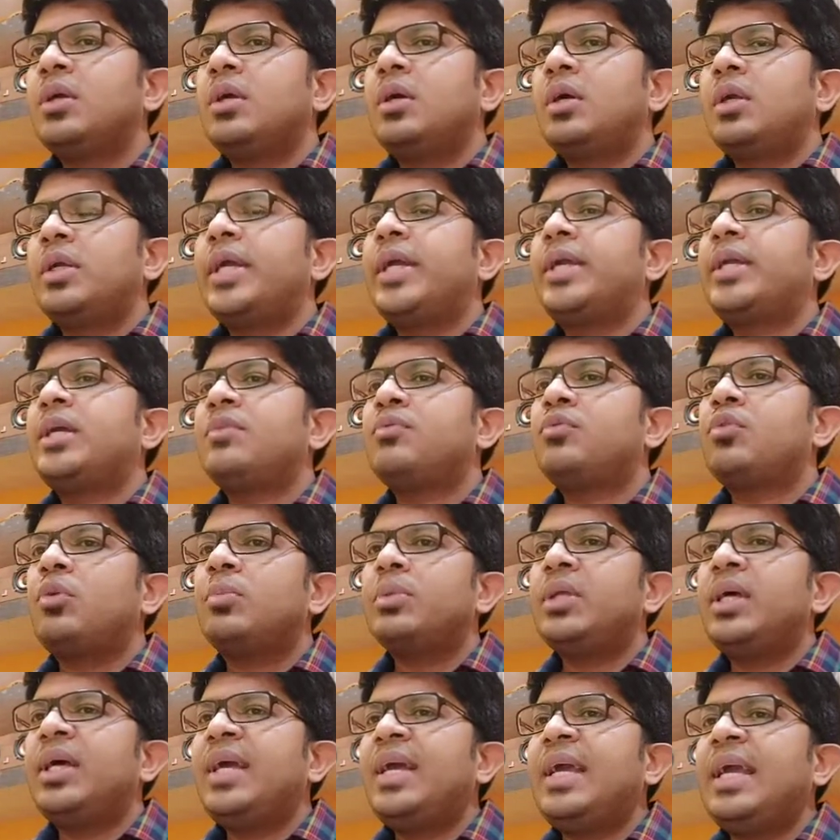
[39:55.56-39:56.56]
Data
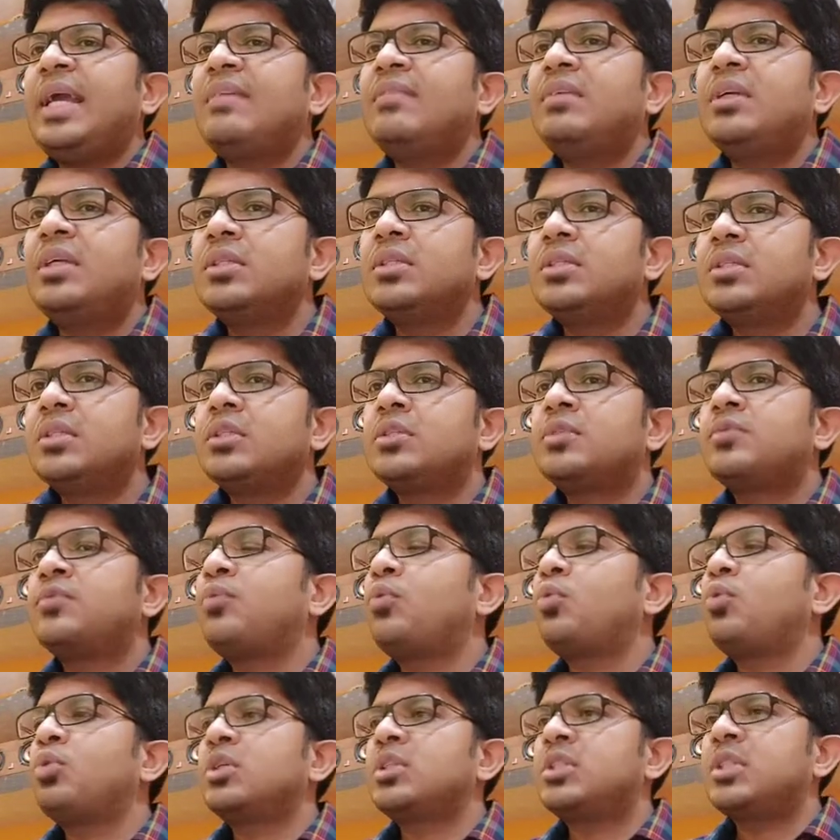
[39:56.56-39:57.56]
from the evidences
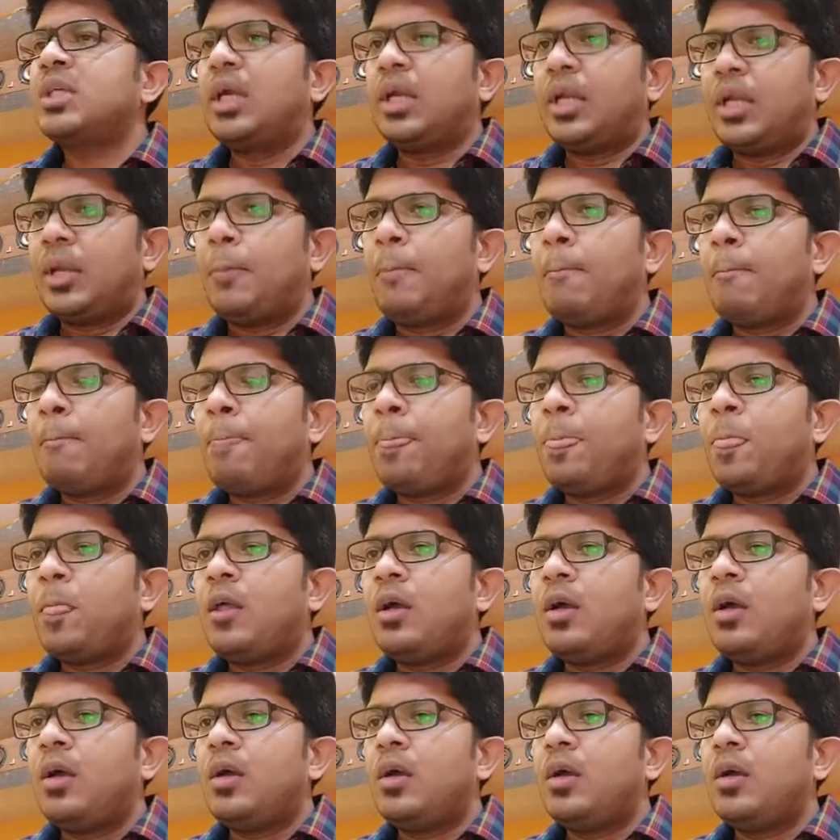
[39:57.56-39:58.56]
4 study.
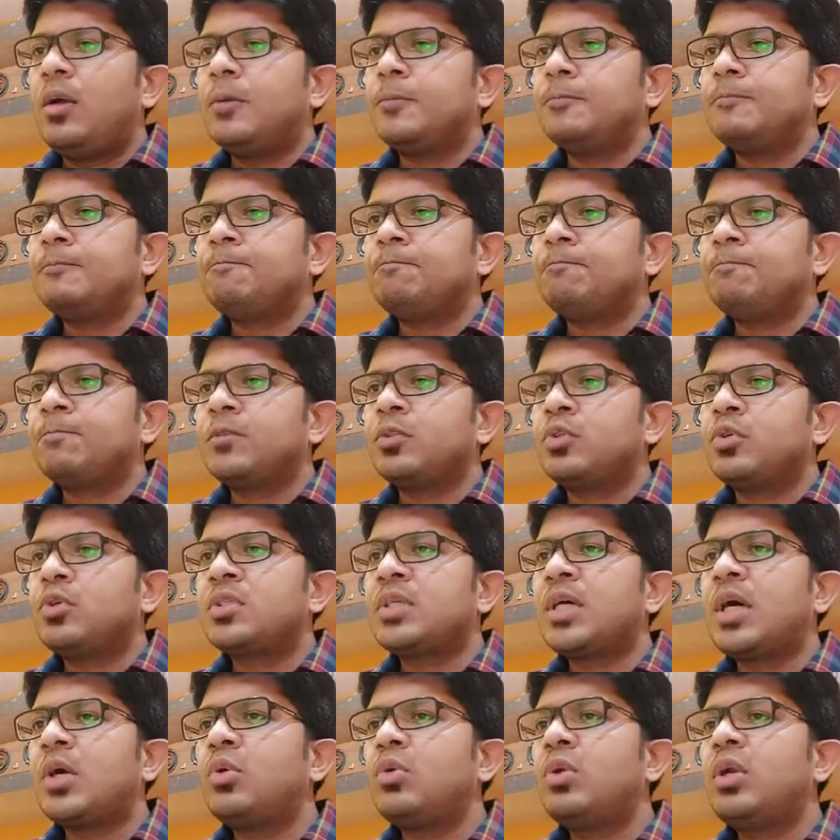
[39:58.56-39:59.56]
So
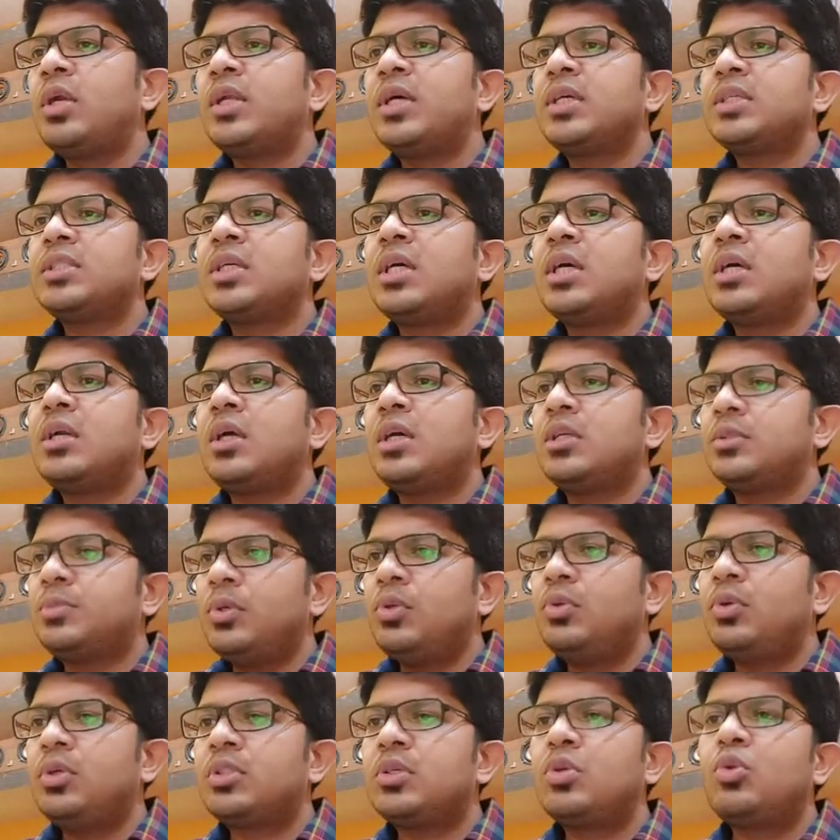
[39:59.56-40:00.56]
saroglitazar, as we
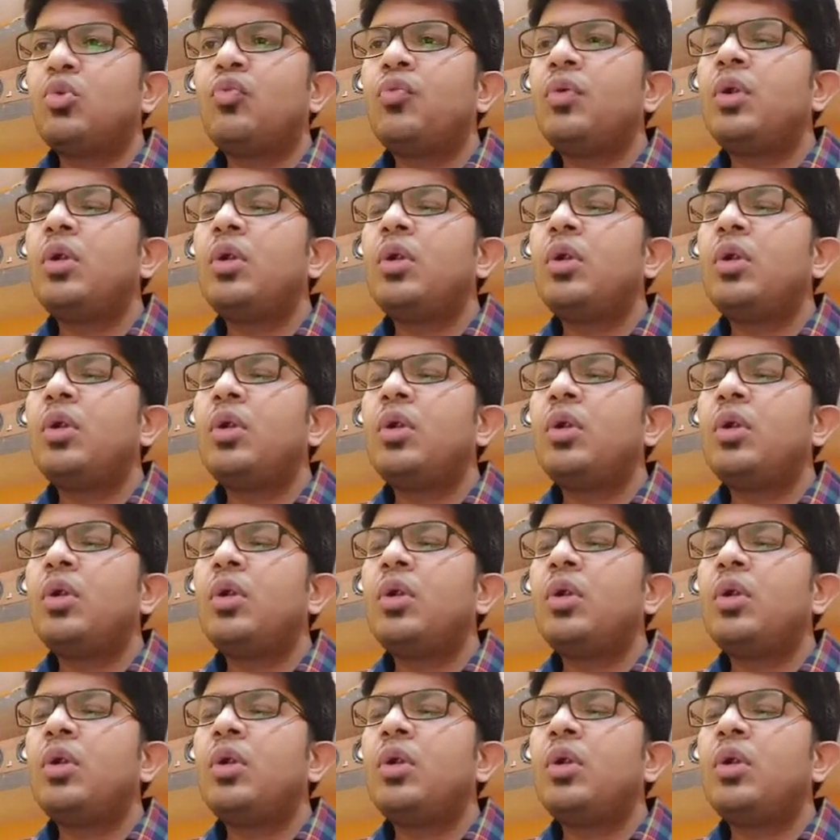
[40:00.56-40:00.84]
know, it's a novel